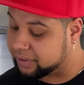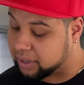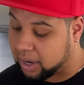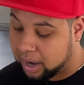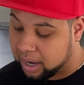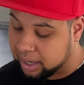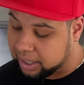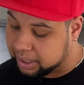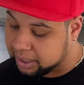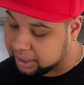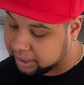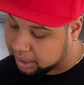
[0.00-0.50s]

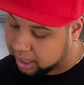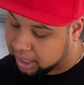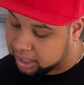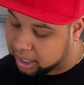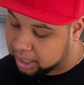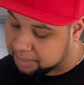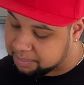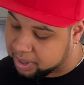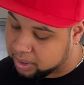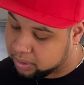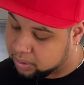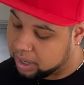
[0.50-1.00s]
garlic. I like
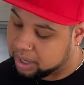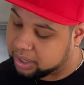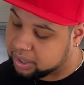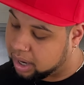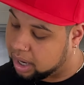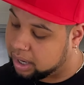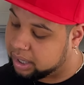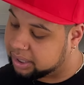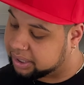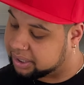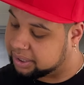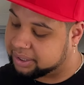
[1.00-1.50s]
mine quite
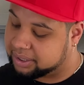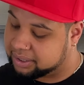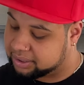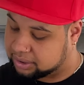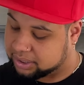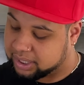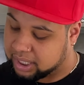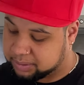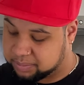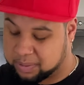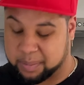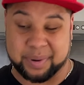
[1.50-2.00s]
garlicky, so
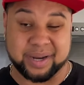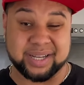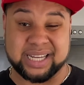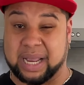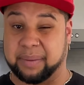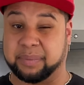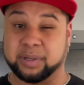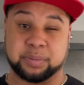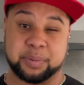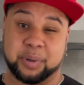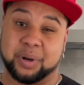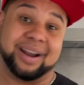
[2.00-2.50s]
that's probably a
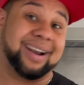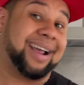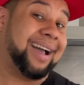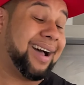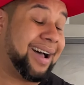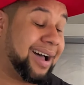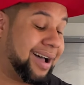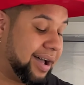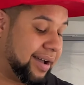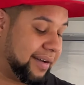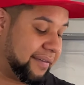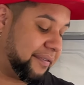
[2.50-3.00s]
tablespoon and a
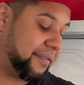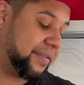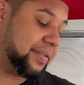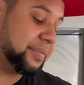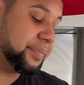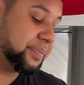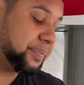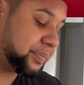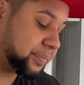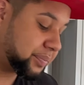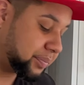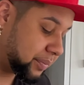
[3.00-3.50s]
half.
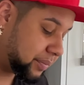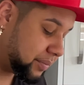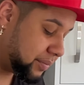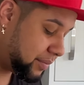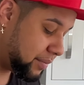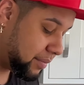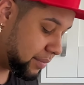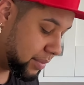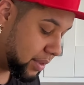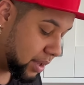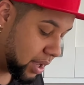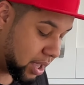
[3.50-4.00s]

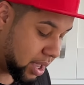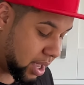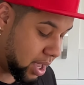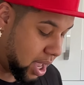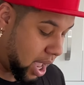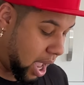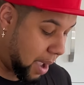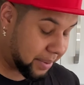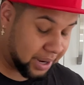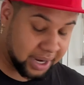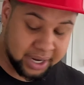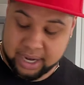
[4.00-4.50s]

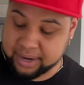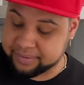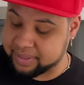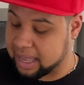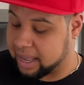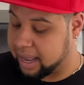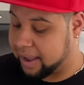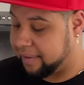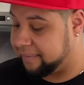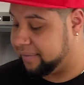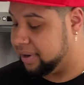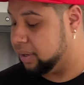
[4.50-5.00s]
I'm gonna let that
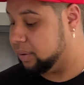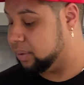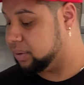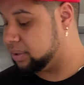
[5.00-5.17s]
have a little